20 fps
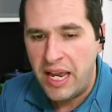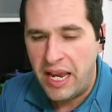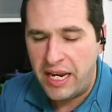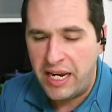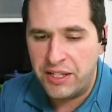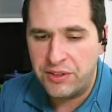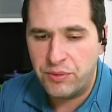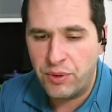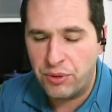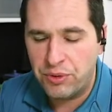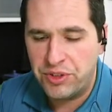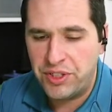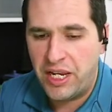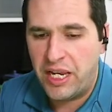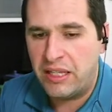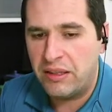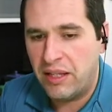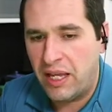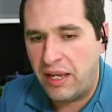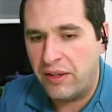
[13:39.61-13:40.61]
And as we were
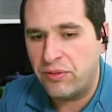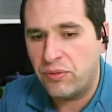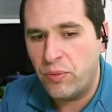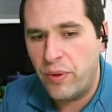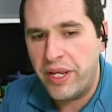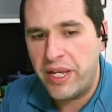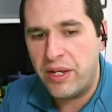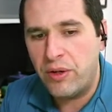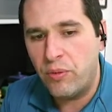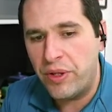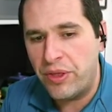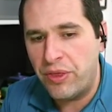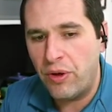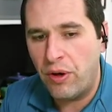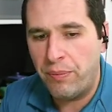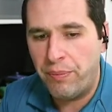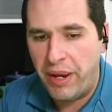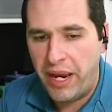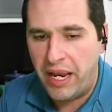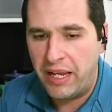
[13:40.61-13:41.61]
saying last week, we
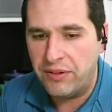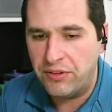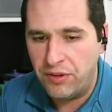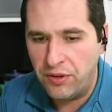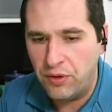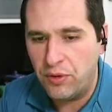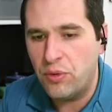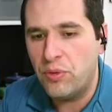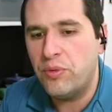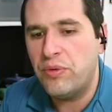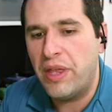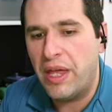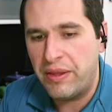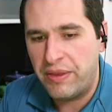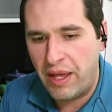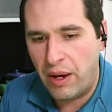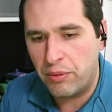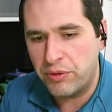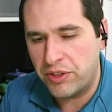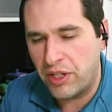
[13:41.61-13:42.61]
thought pad two,
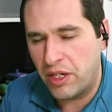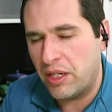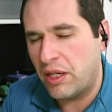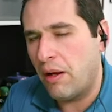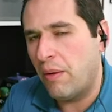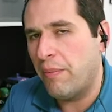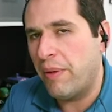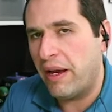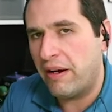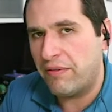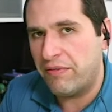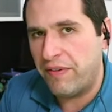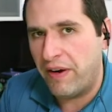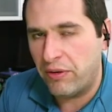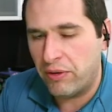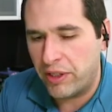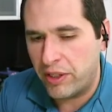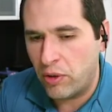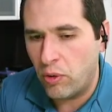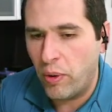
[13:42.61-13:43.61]
that was going to come back
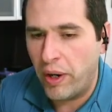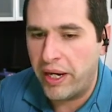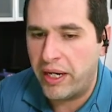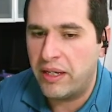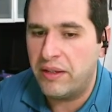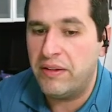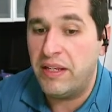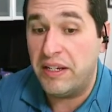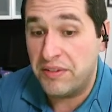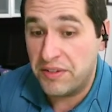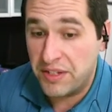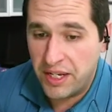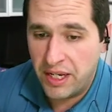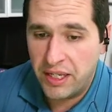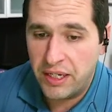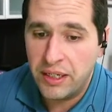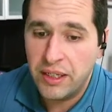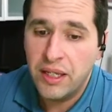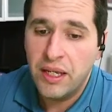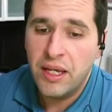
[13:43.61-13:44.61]
fairly quick. It
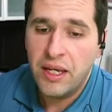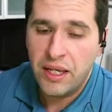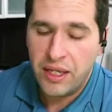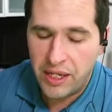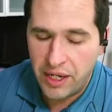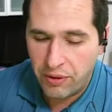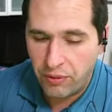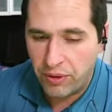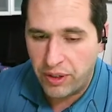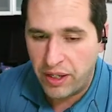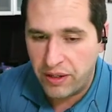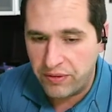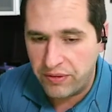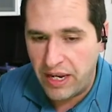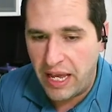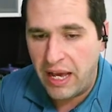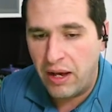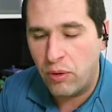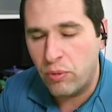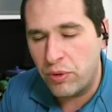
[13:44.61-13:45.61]
did. Here it is
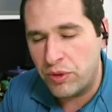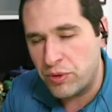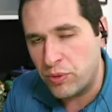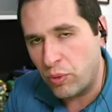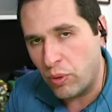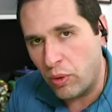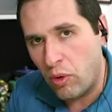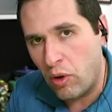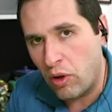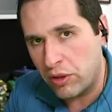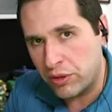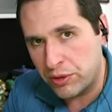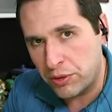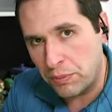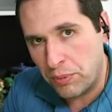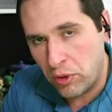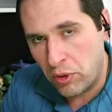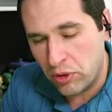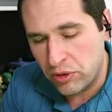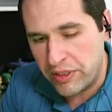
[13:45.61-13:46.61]
now, which will also
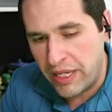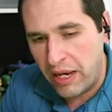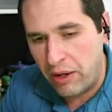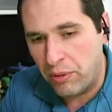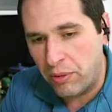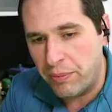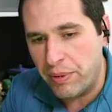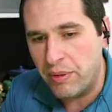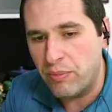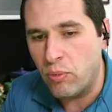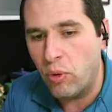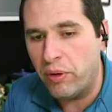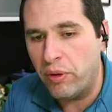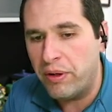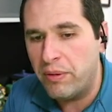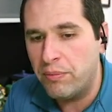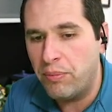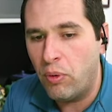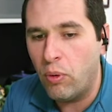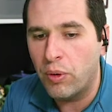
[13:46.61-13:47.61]
pull down a bit more
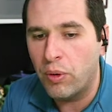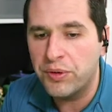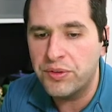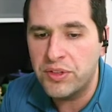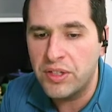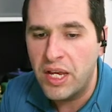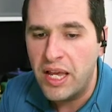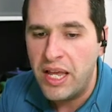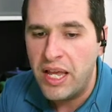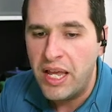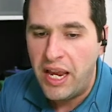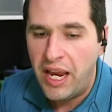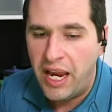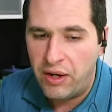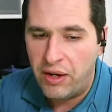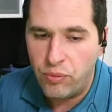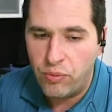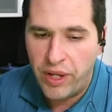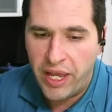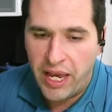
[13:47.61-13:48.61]
imports.
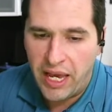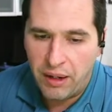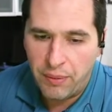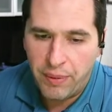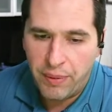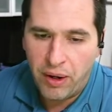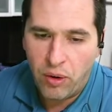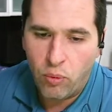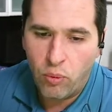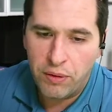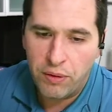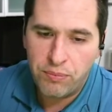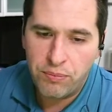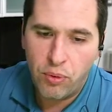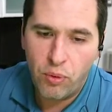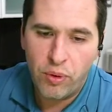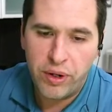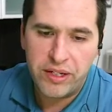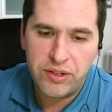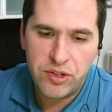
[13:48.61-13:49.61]
And we had about
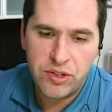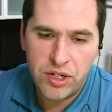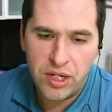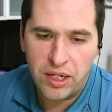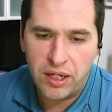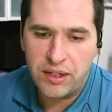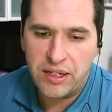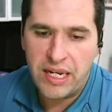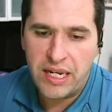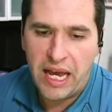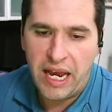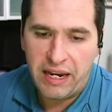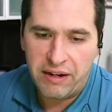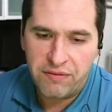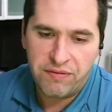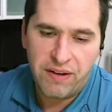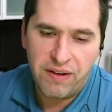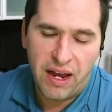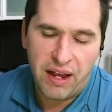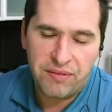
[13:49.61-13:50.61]

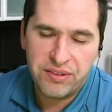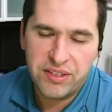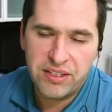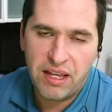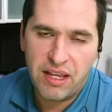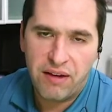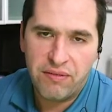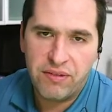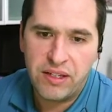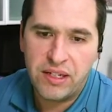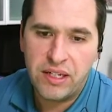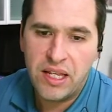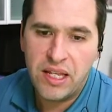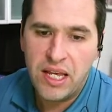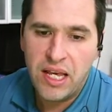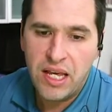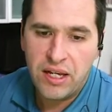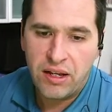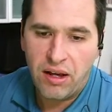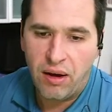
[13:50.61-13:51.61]
1.957
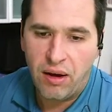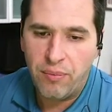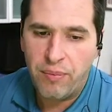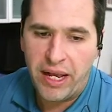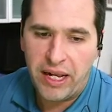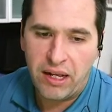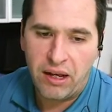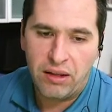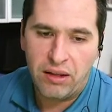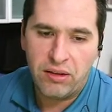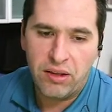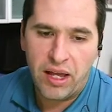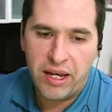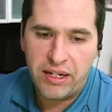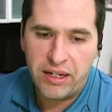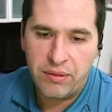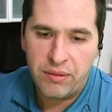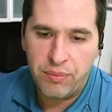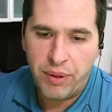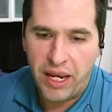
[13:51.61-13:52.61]
come back
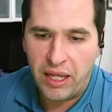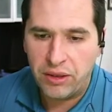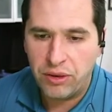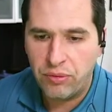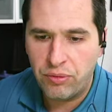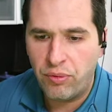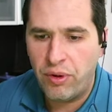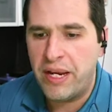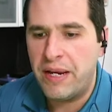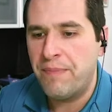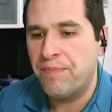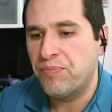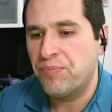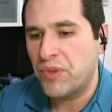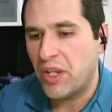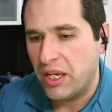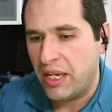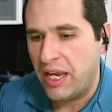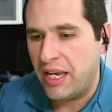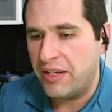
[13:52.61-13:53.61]
online in pad three.
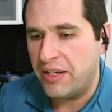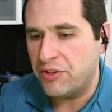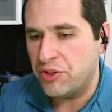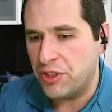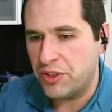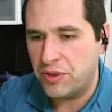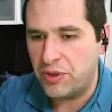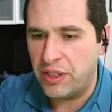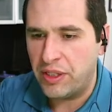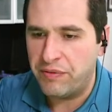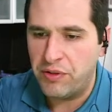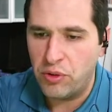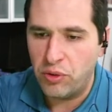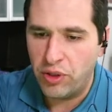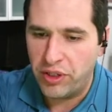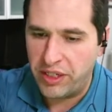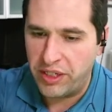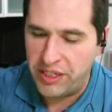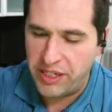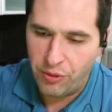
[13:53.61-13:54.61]
And just if you
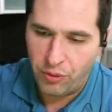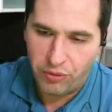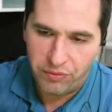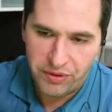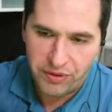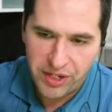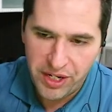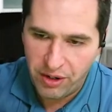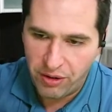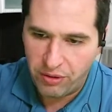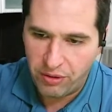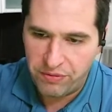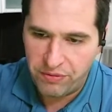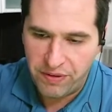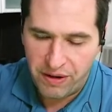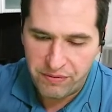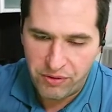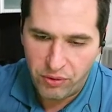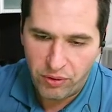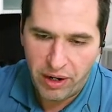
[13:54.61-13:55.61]
look at year over year,
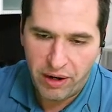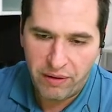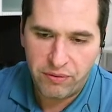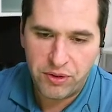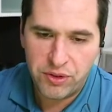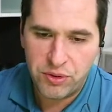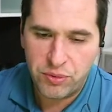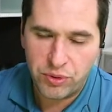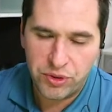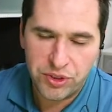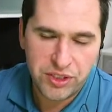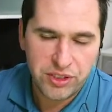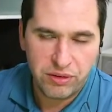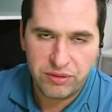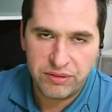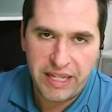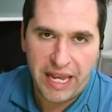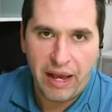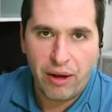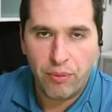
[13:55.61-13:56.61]
five-year average, we're still
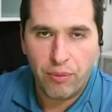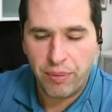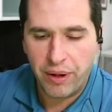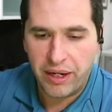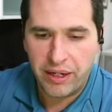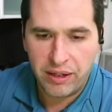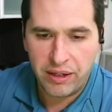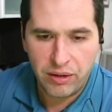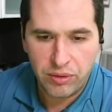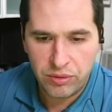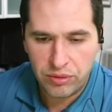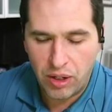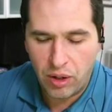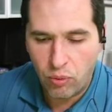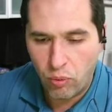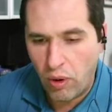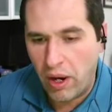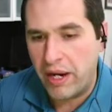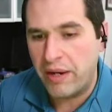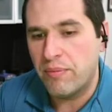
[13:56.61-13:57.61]
down by a
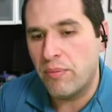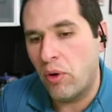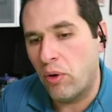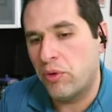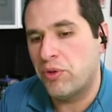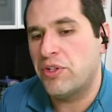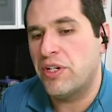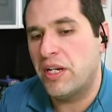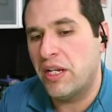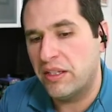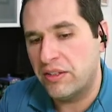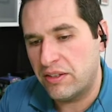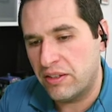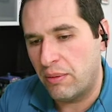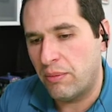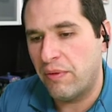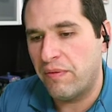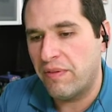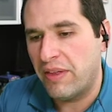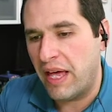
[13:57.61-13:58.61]
wide margin. And
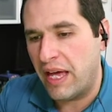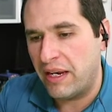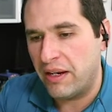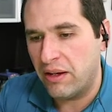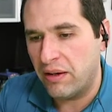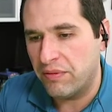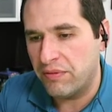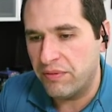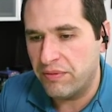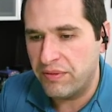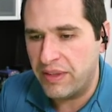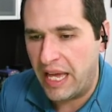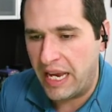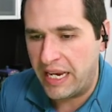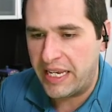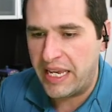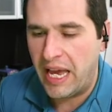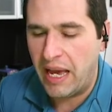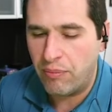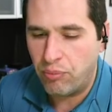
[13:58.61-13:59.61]
some of
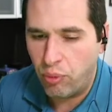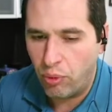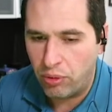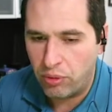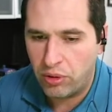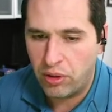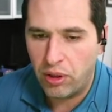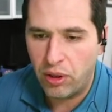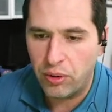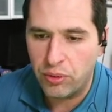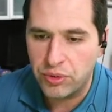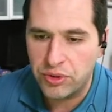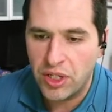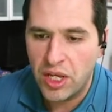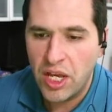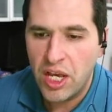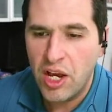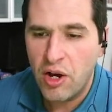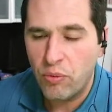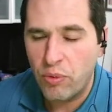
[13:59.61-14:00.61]
that gap will close.
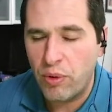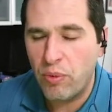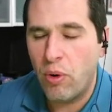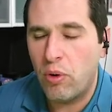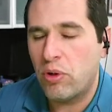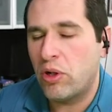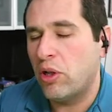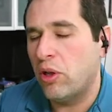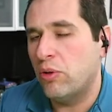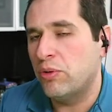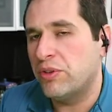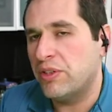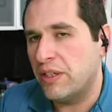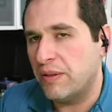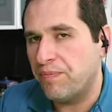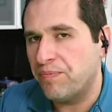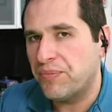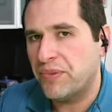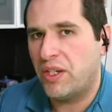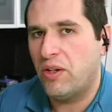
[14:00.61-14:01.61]
We won't close
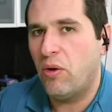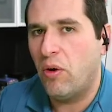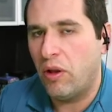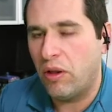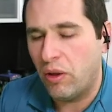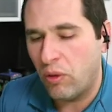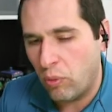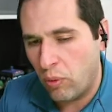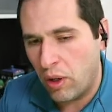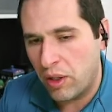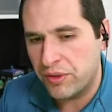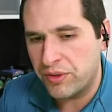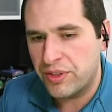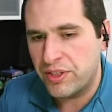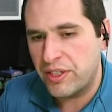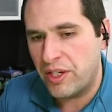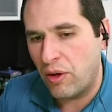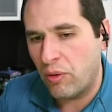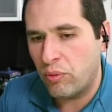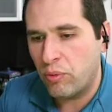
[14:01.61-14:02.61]
it all at
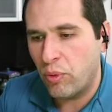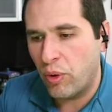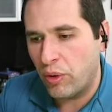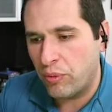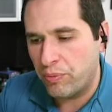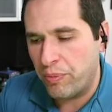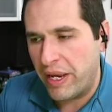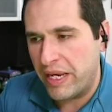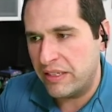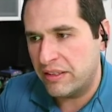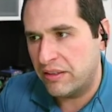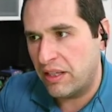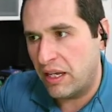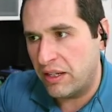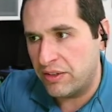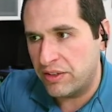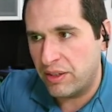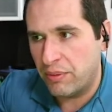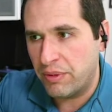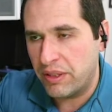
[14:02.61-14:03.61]
once. You know, we're based
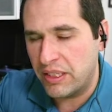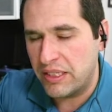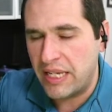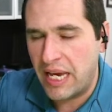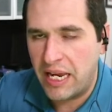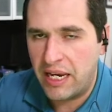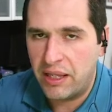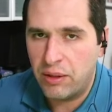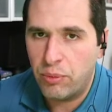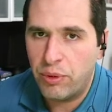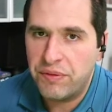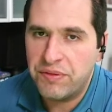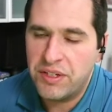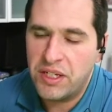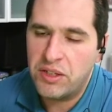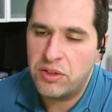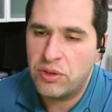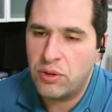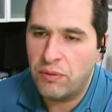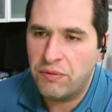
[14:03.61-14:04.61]
on of the data that we've
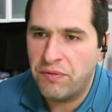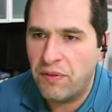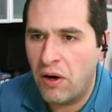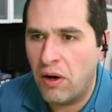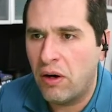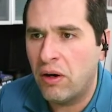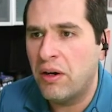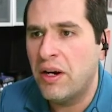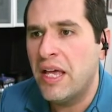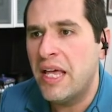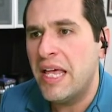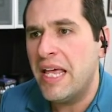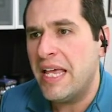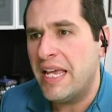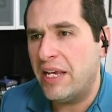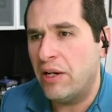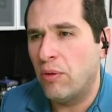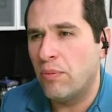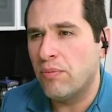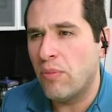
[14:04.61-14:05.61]
seen so far,
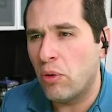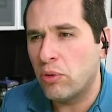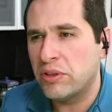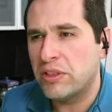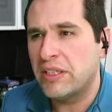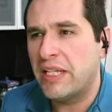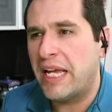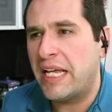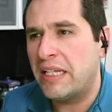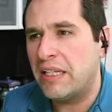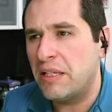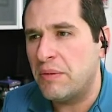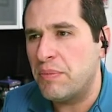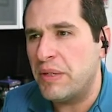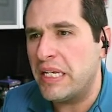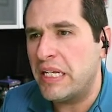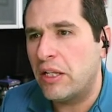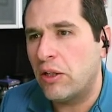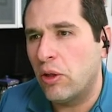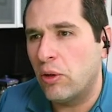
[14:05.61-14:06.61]
it'll most likely
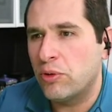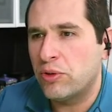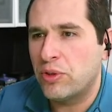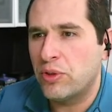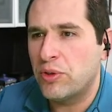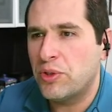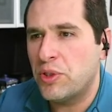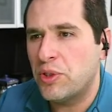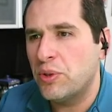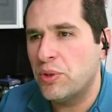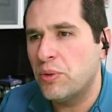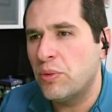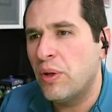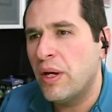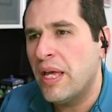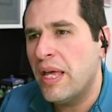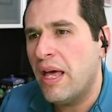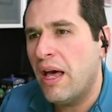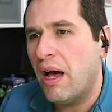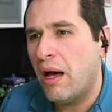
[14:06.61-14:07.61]
be closer to
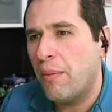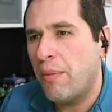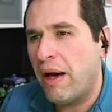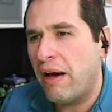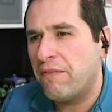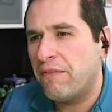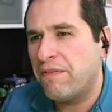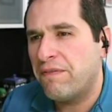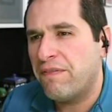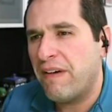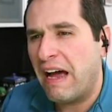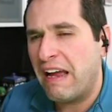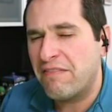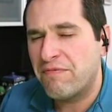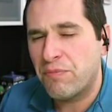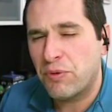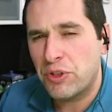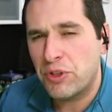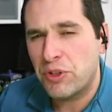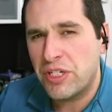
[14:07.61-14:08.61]
about
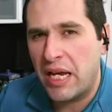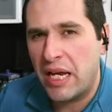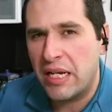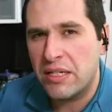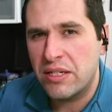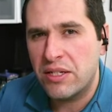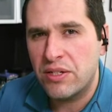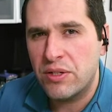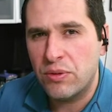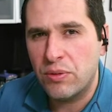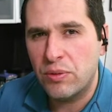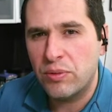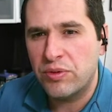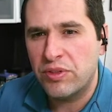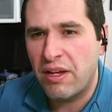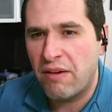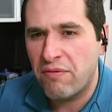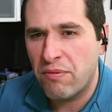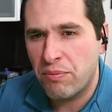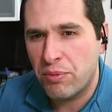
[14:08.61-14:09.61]
5% to
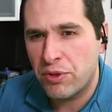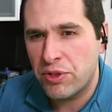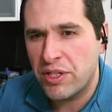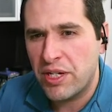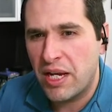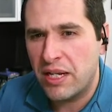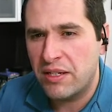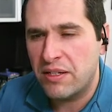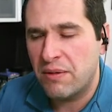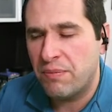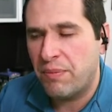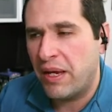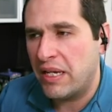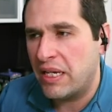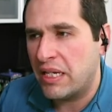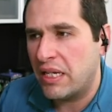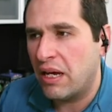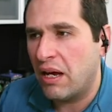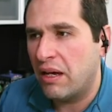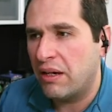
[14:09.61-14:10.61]
7%,
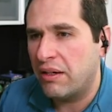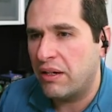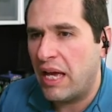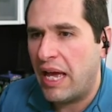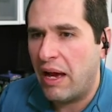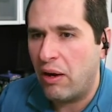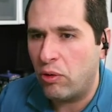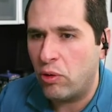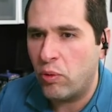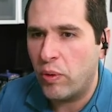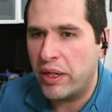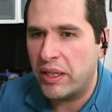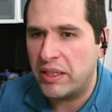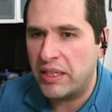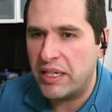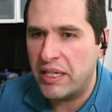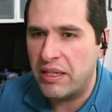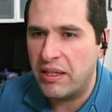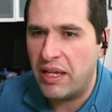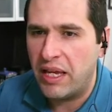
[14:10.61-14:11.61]
depending on how
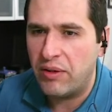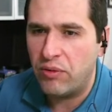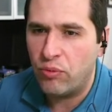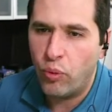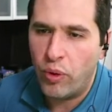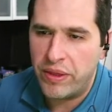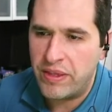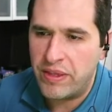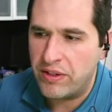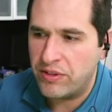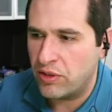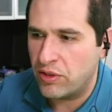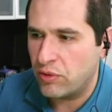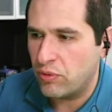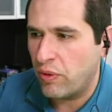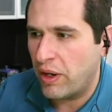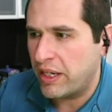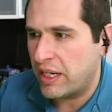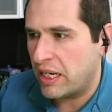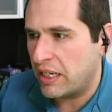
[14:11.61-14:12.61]
quickly and when this is
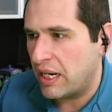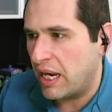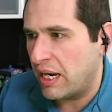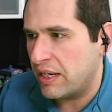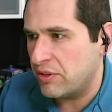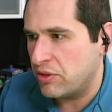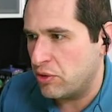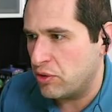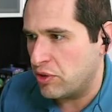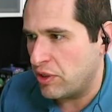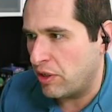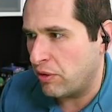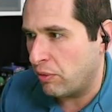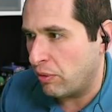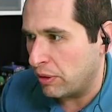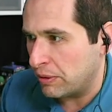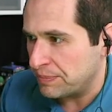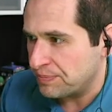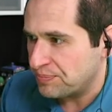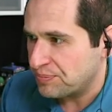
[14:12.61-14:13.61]
recognized in
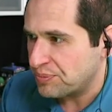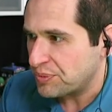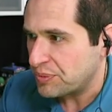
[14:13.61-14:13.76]
general.